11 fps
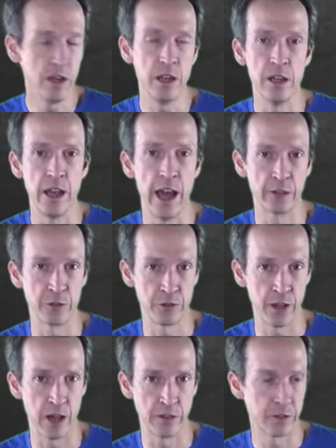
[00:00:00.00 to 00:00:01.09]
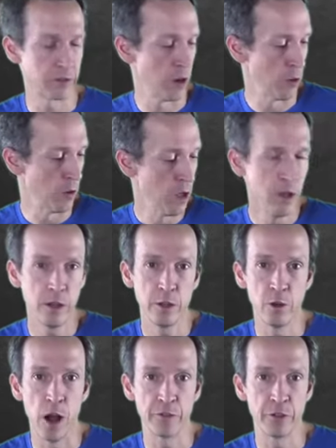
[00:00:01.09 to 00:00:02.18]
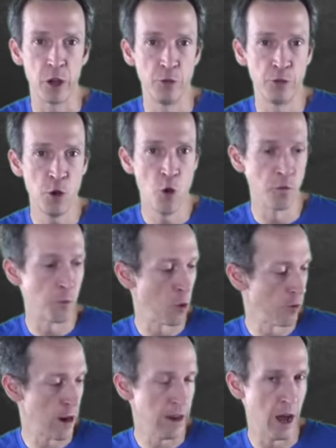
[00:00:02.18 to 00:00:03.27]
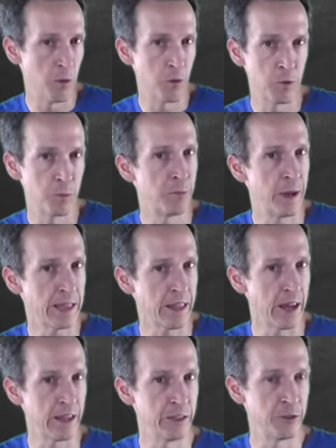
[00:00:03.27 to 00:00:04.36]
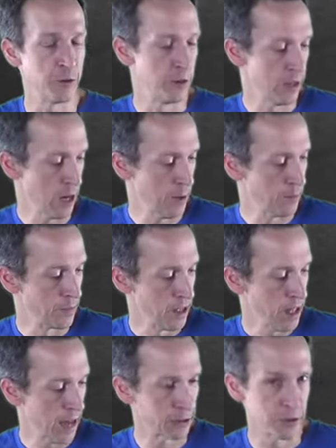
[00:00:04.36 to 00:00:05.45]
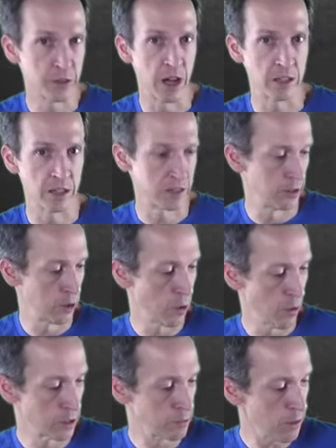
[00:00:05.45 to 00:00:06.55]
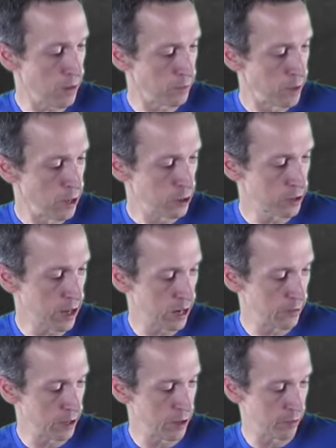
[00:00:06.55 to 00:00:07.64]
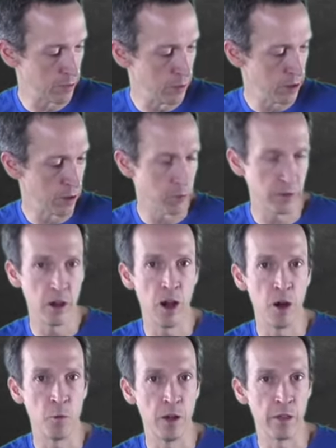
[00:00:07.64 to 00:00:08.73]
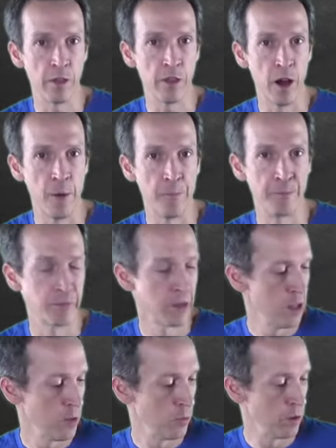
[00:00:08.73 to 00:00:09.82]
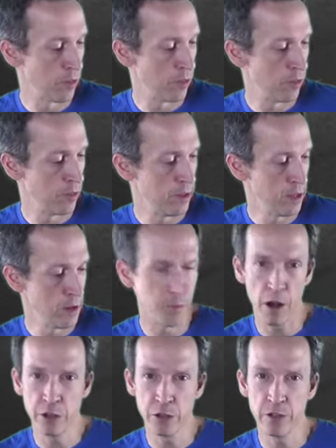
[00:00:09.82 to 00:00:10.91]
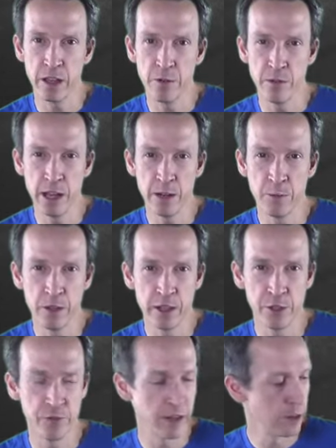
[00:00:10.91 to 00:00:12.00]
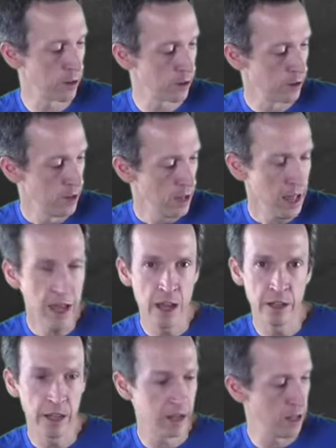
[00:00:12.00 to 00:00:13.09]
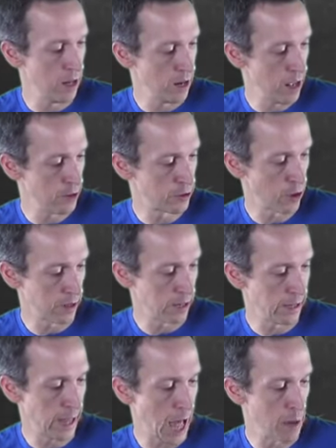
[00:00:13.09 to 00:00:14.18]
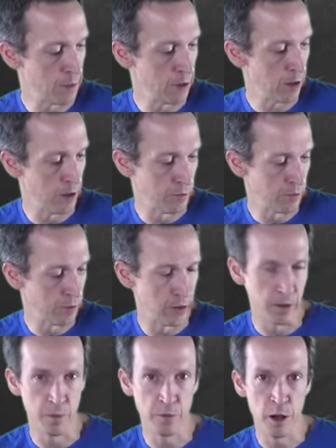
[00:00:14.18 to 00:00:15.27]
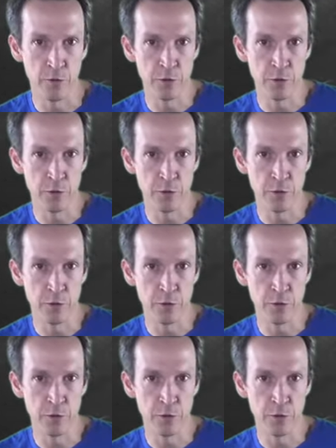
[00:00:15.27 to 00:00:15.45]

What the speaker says: in exercises, so you don't have to go too overboard right now. We'll bake that into the exercises in the course, but just kind of get familiar with the pressure that you need with each finger, and start getting in the habit of